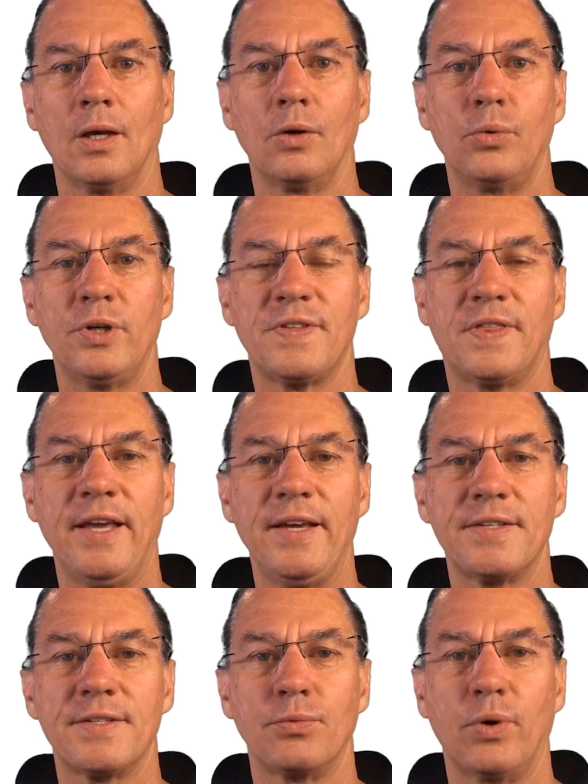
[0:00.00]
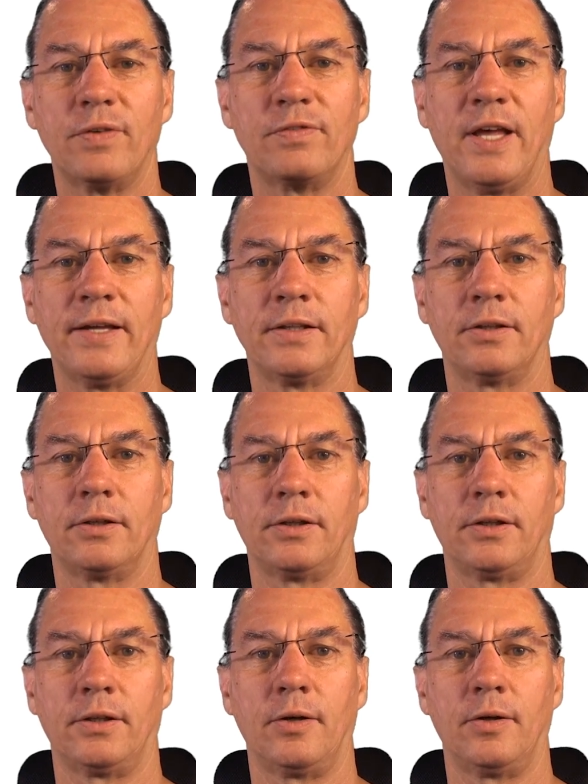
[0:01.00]
With this, we've done
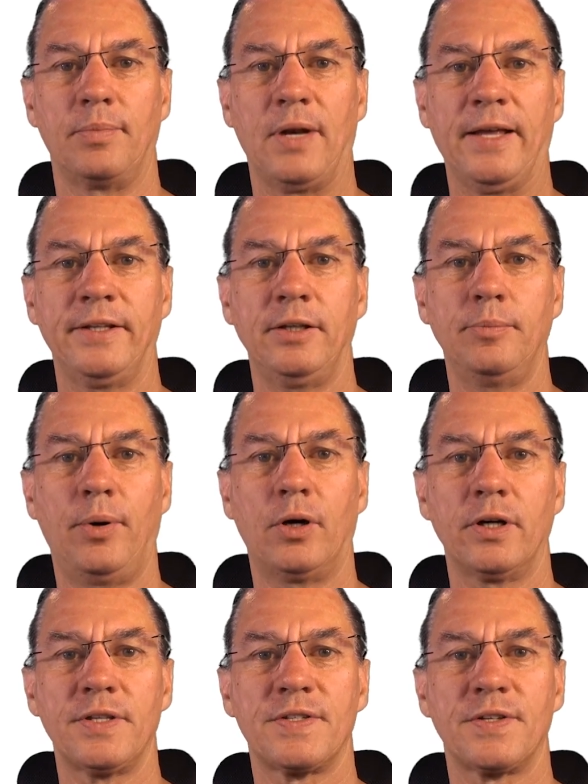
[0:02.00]
the planning part,